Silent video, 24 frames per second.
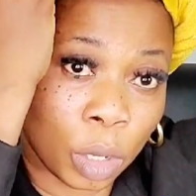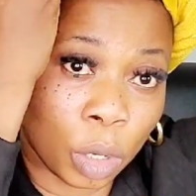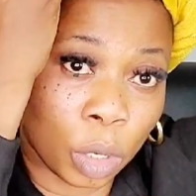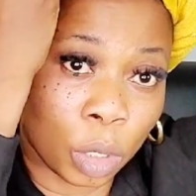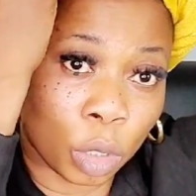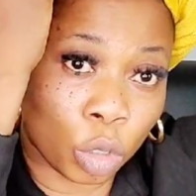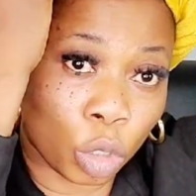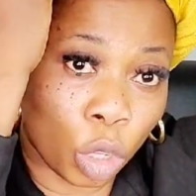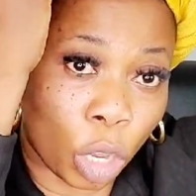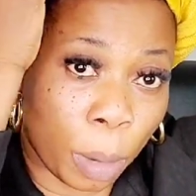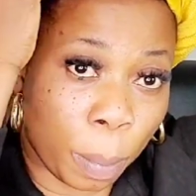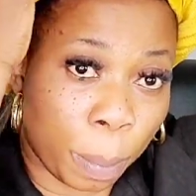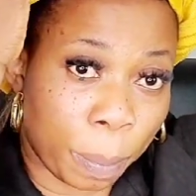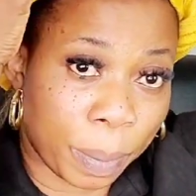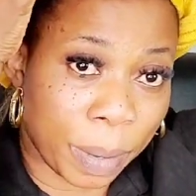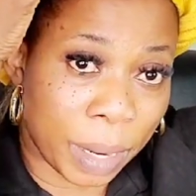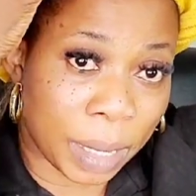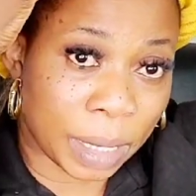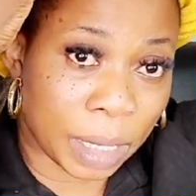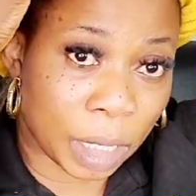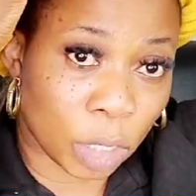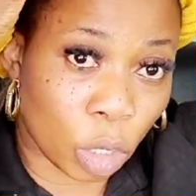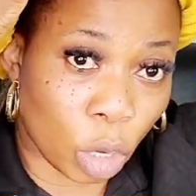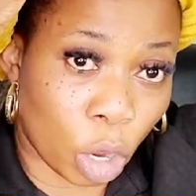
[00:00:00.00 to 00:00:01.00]
Don't
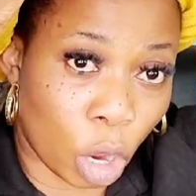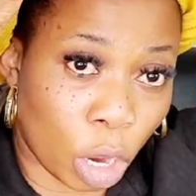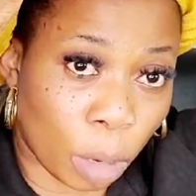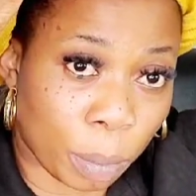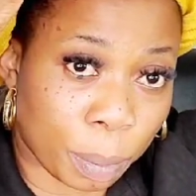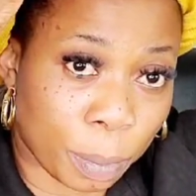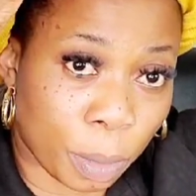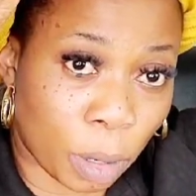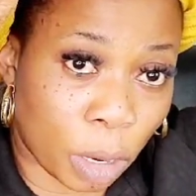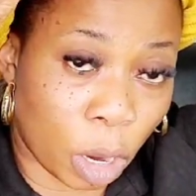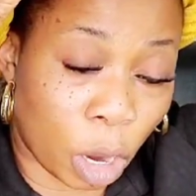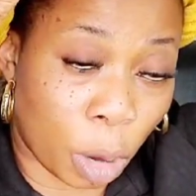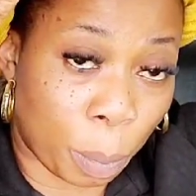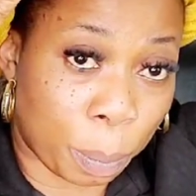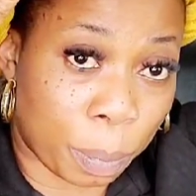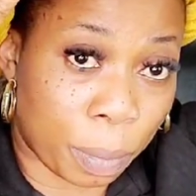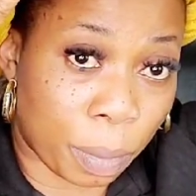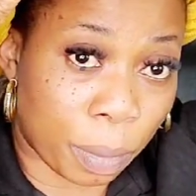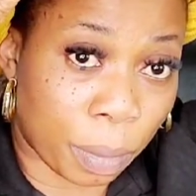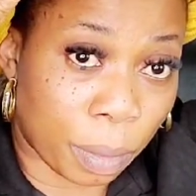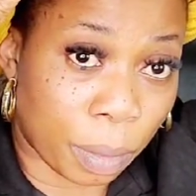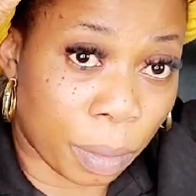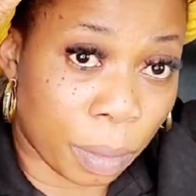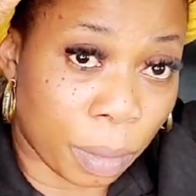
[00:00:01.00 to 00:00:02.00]
place it up.
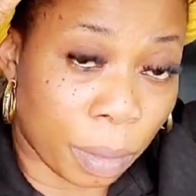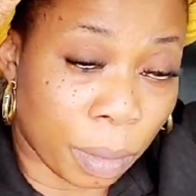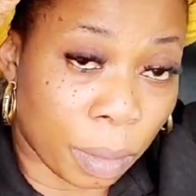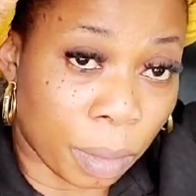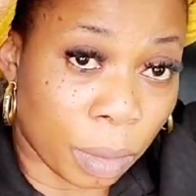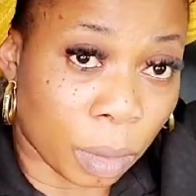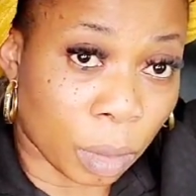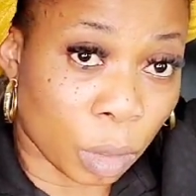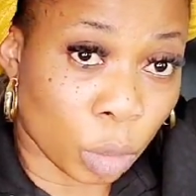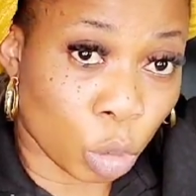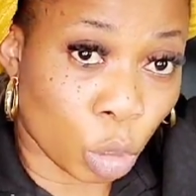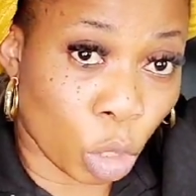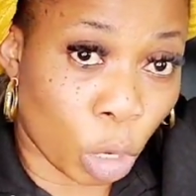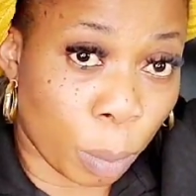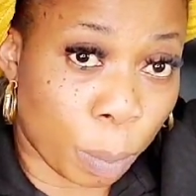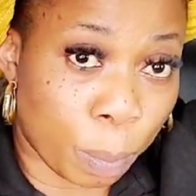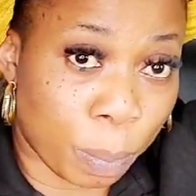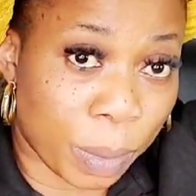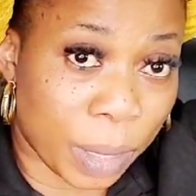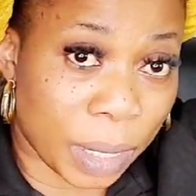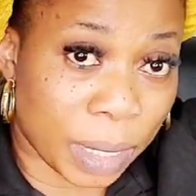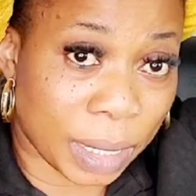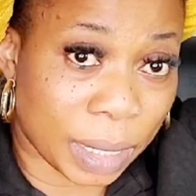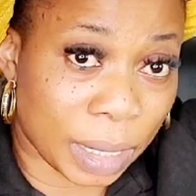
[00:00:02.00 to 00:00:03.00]
Don't
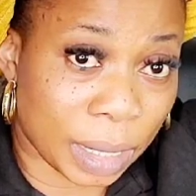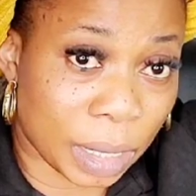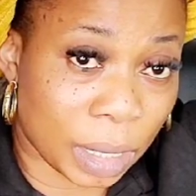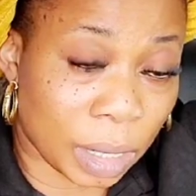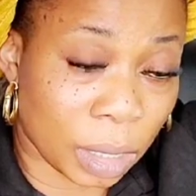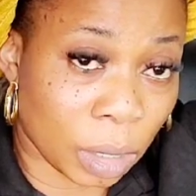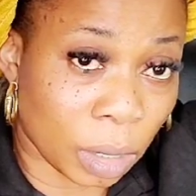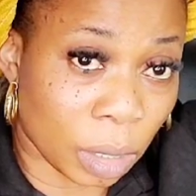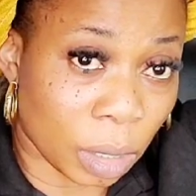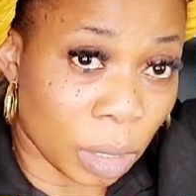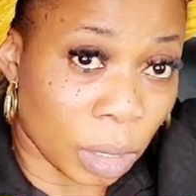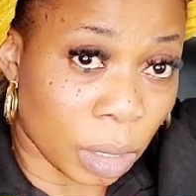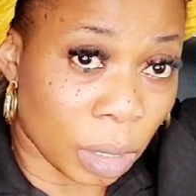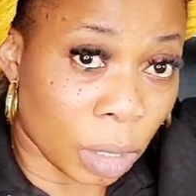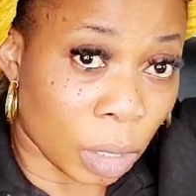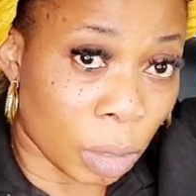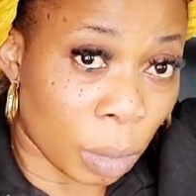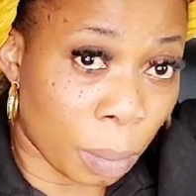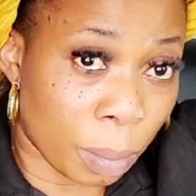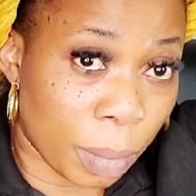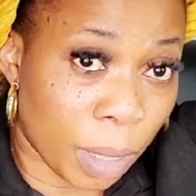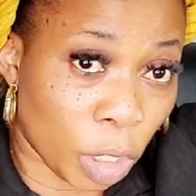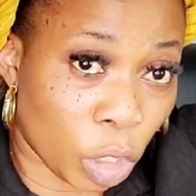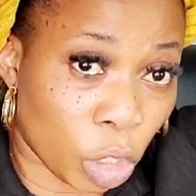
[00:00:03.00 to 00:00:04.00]
place it.
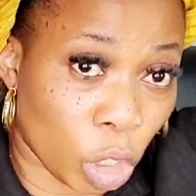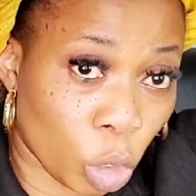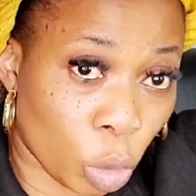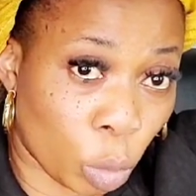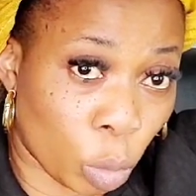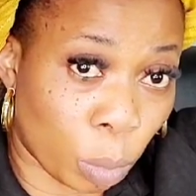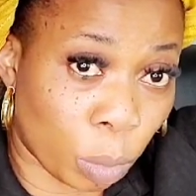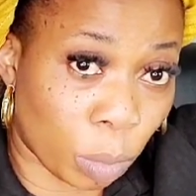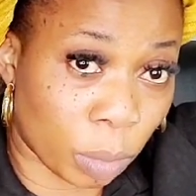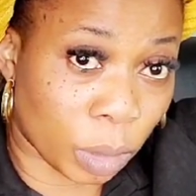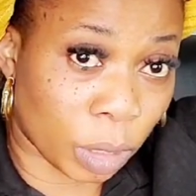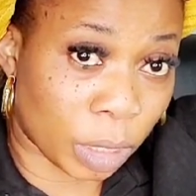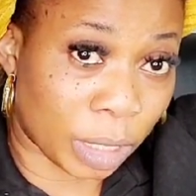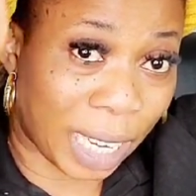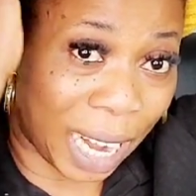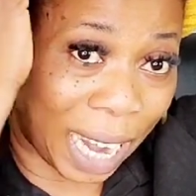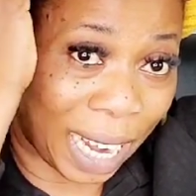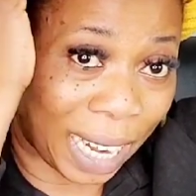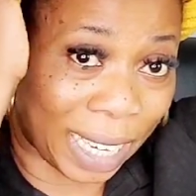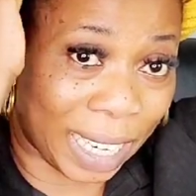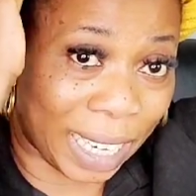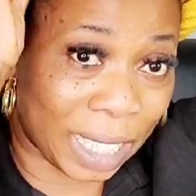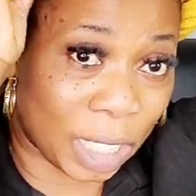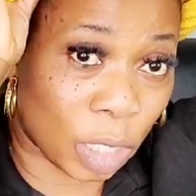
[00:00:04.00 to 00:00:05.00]
Make sure you
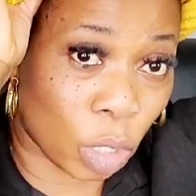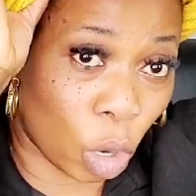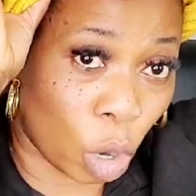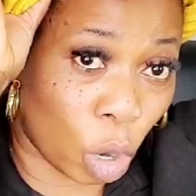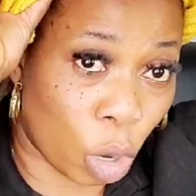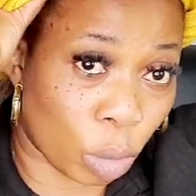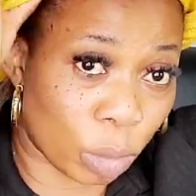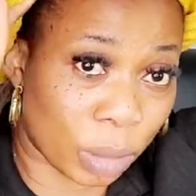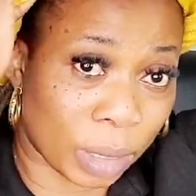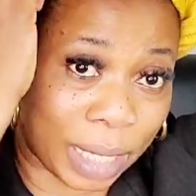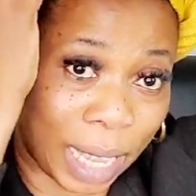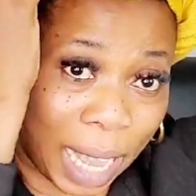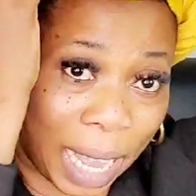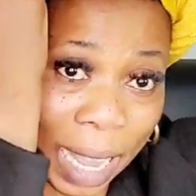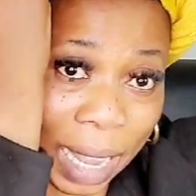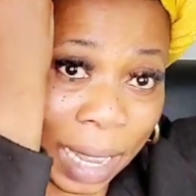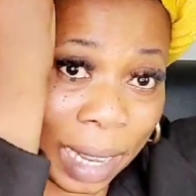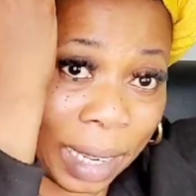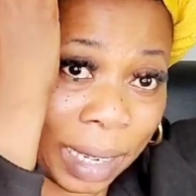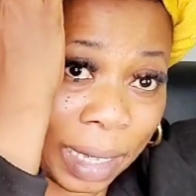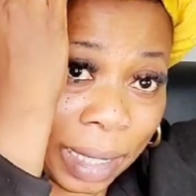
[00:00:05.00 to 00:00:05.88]
drag it under.